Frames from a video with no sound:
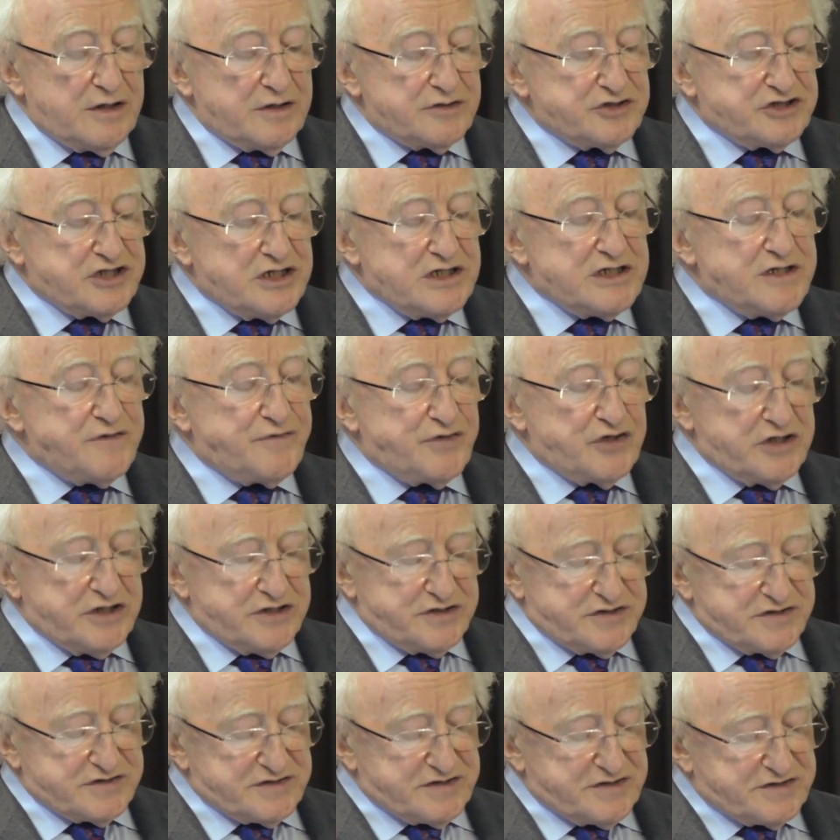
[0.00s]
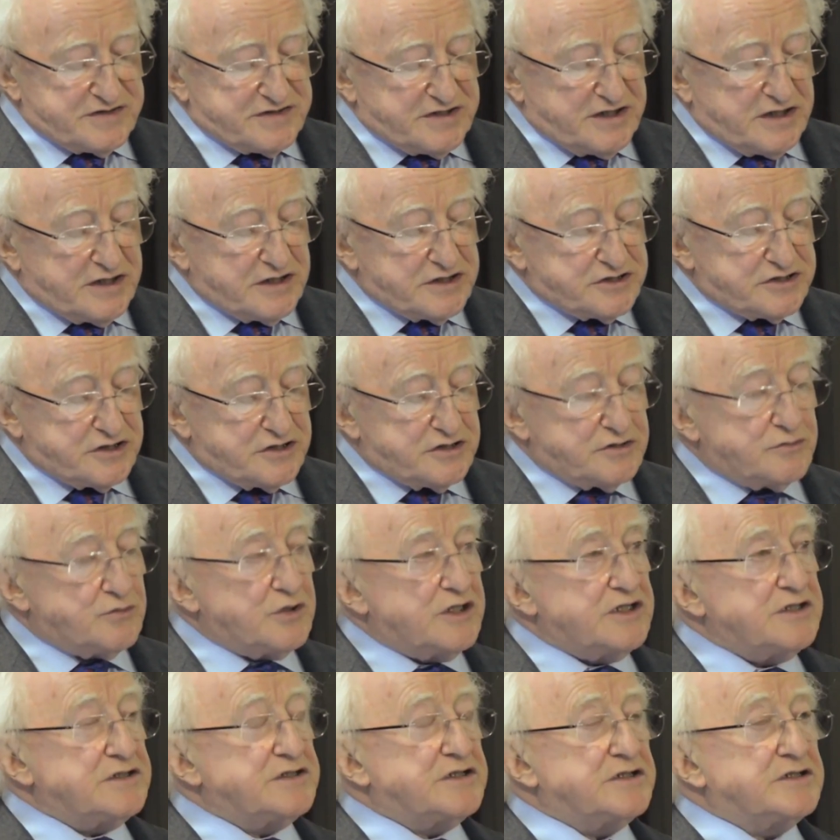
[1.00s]
delivery to society in a
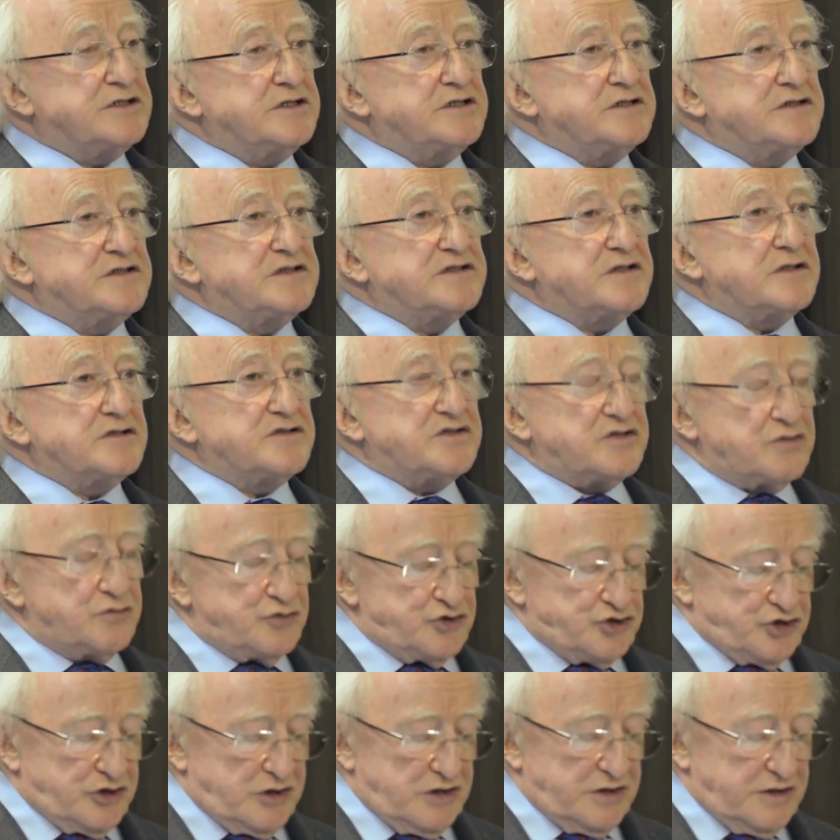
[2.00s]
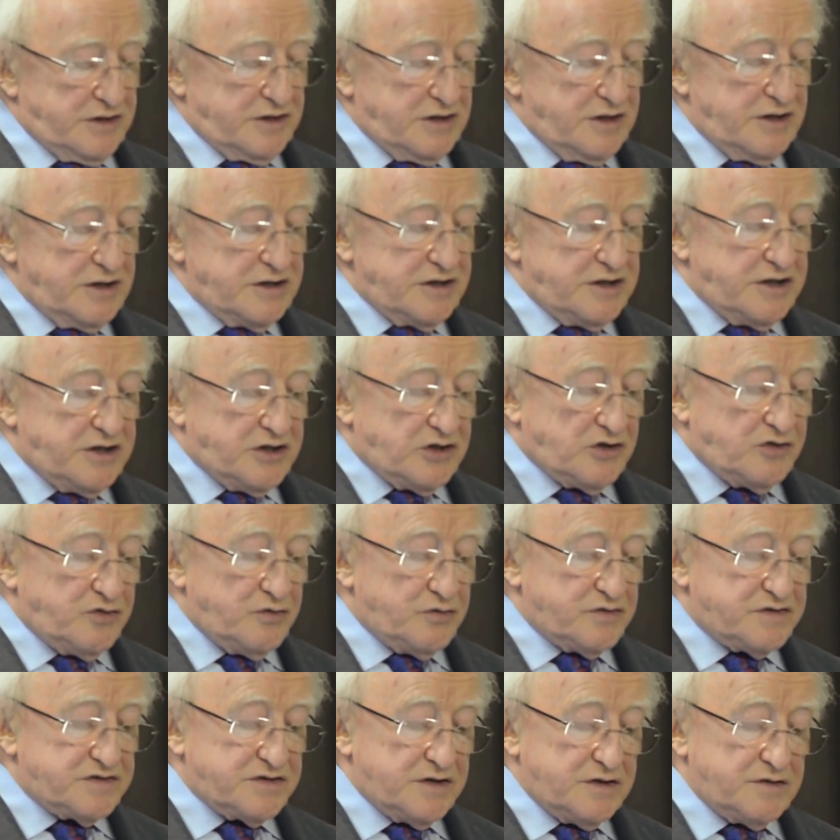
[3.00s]
way that is socially
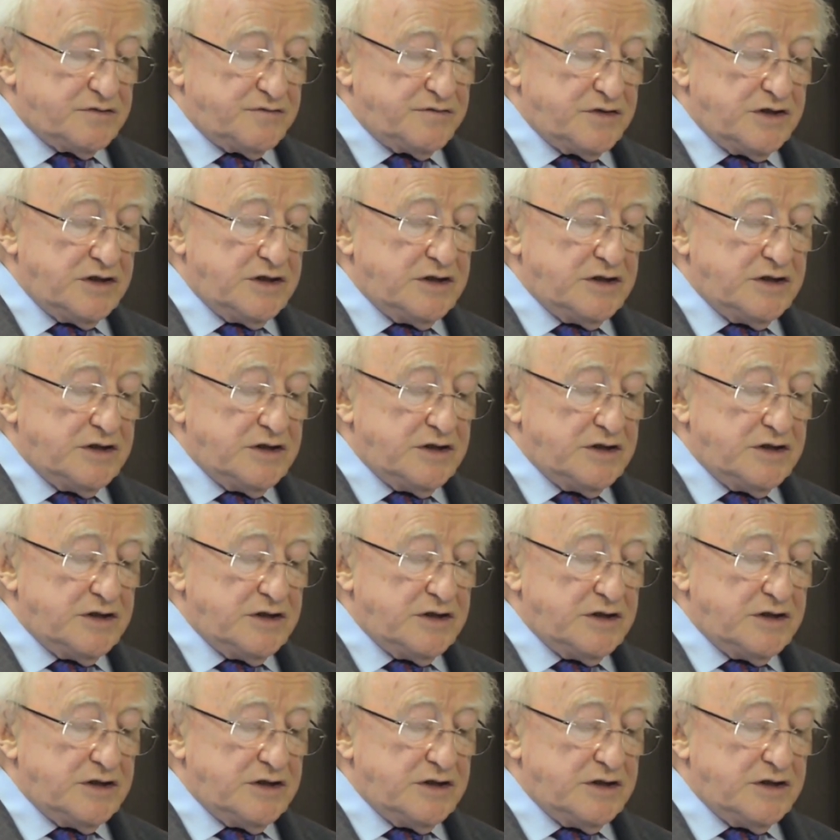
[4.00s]
inclusive,